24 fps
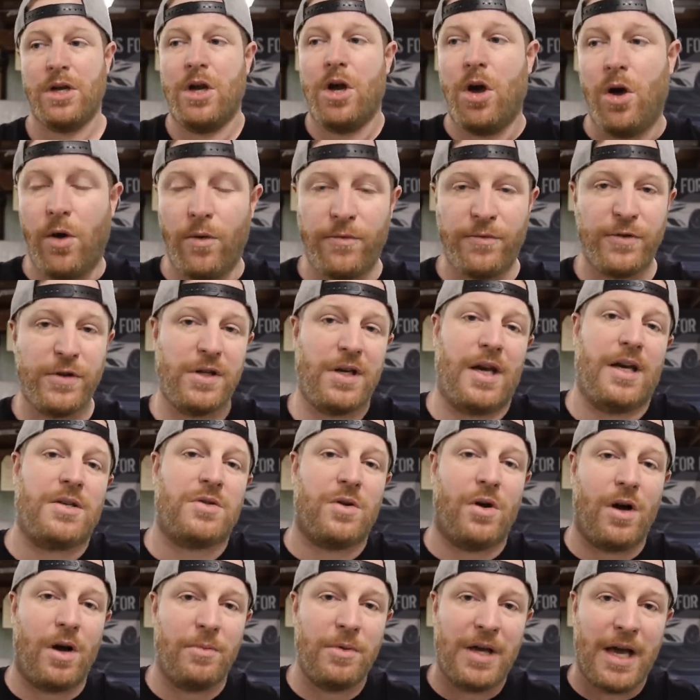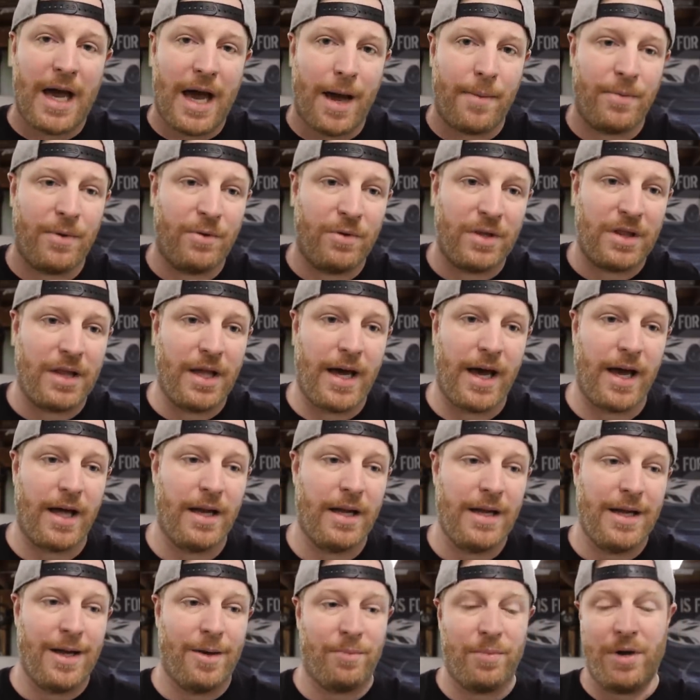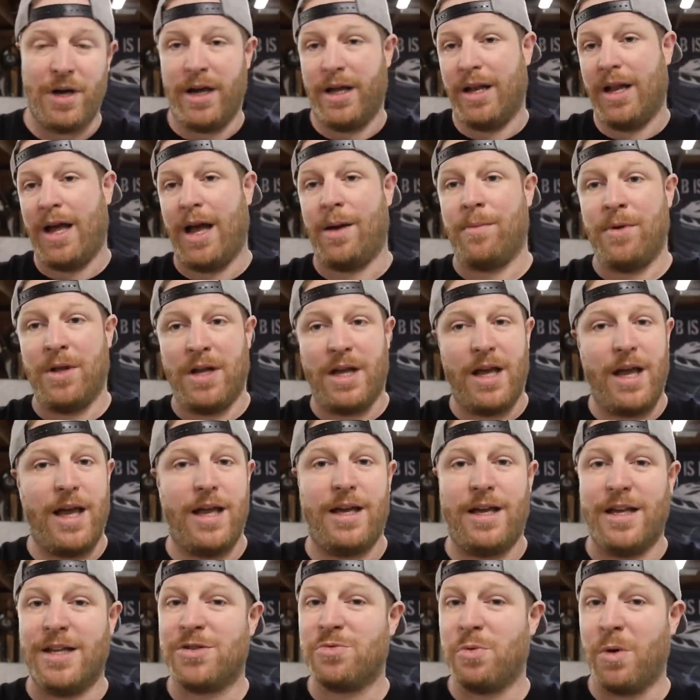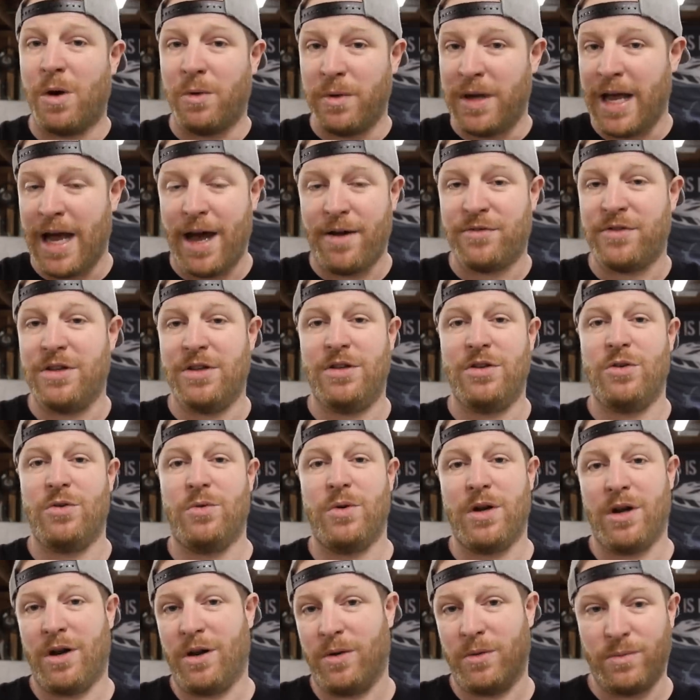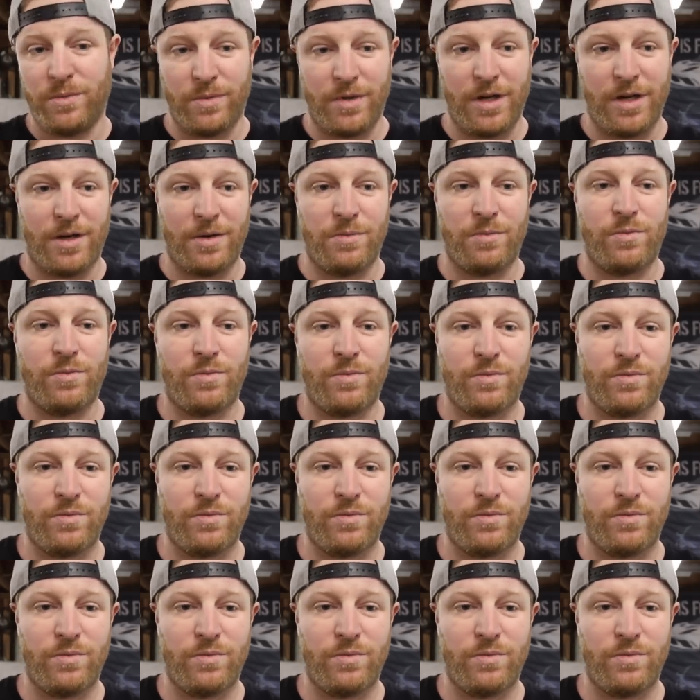Hopefully you guys will all be happy with that. But I mean, hey, it's what we have to do. We are, we are